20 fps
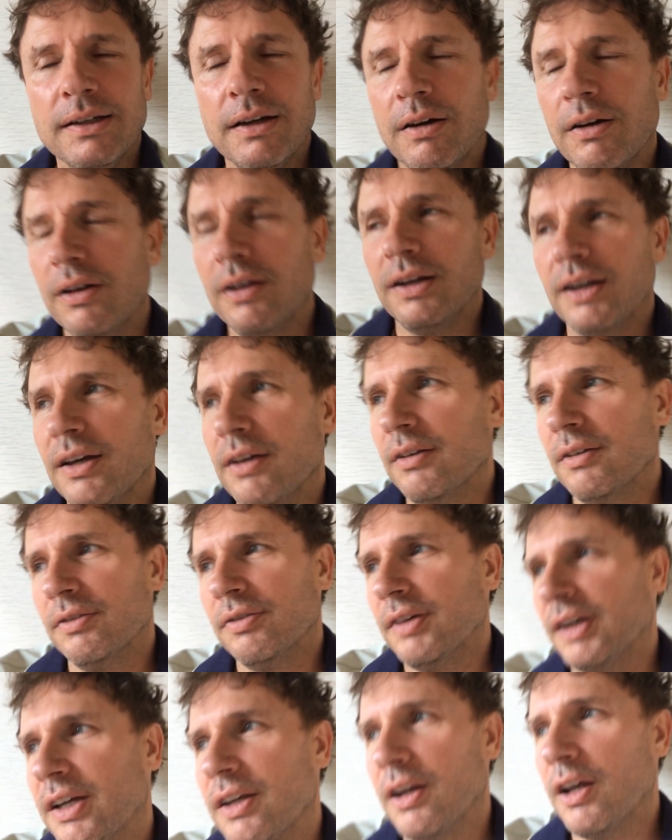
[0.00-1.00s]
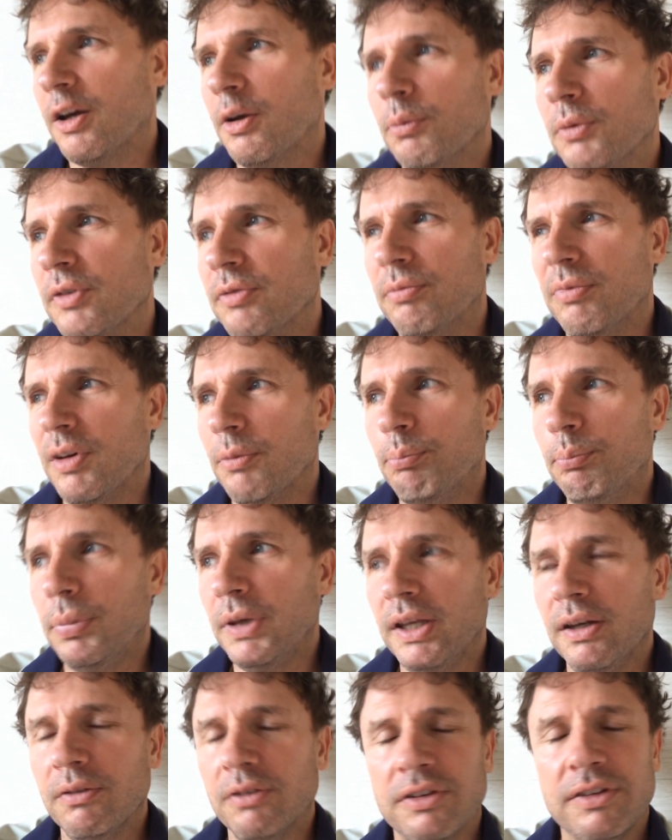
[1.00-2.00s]
I don't know, I fucking owe them a
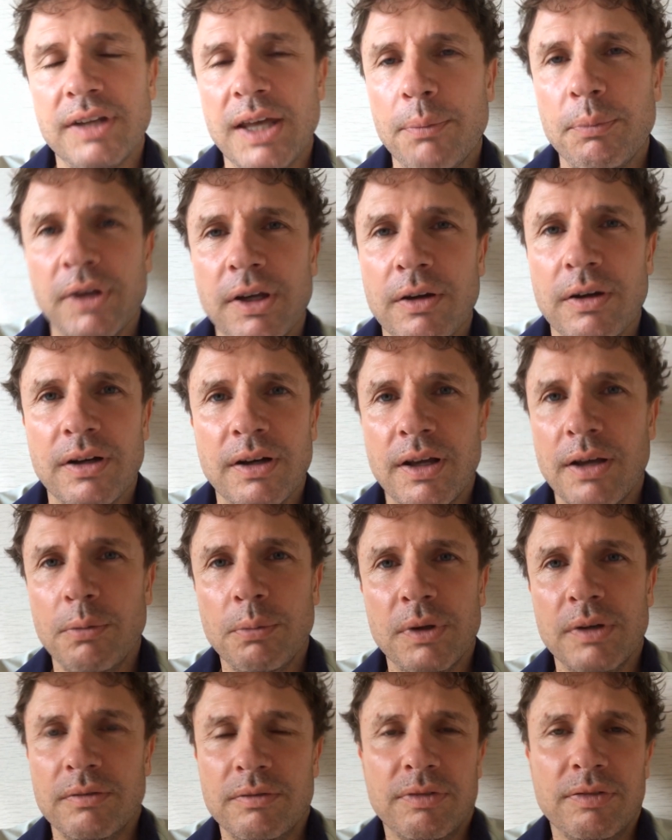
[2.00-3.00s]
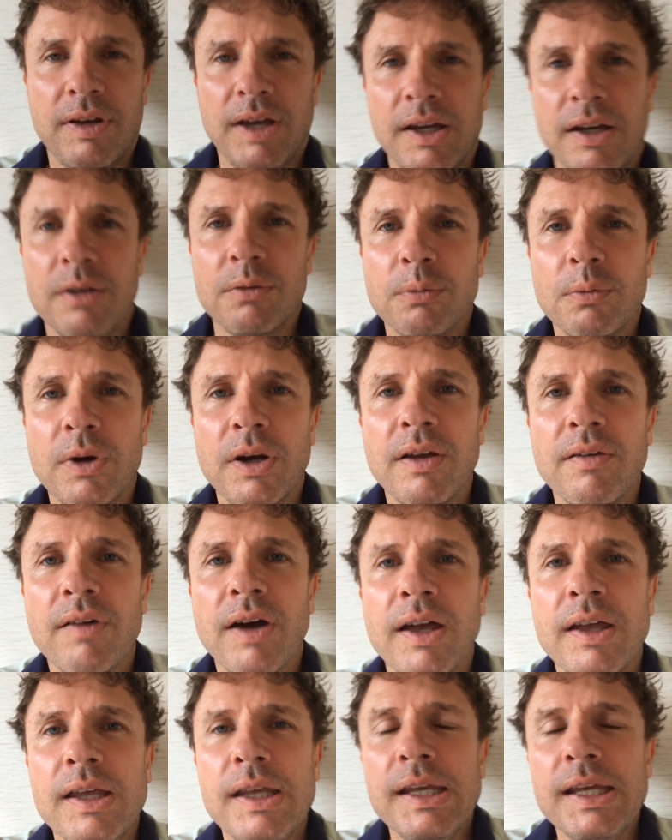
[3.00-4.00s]
bit or something, I don't know, but fuck it, whatever.